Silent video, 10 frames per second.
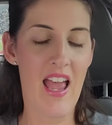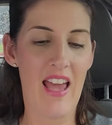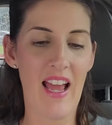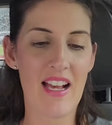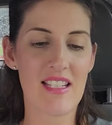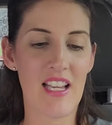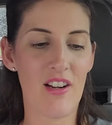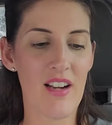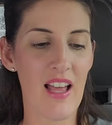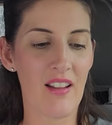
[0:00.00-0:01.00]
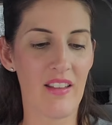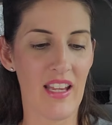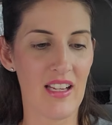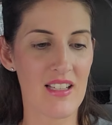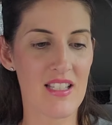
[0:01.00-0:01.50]
It has internet
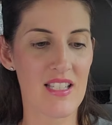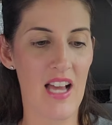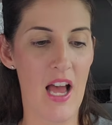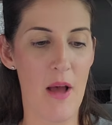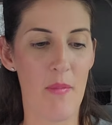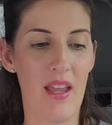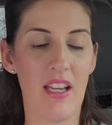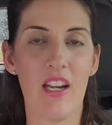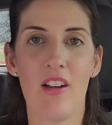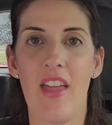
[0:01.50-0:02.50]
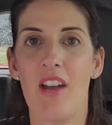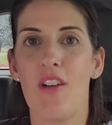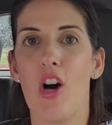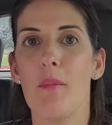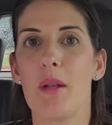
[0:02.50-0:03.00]
links in here that have
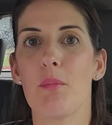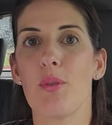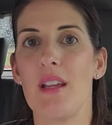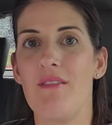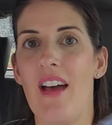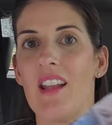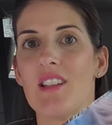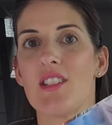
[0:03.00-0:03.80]
all been pre-vetted.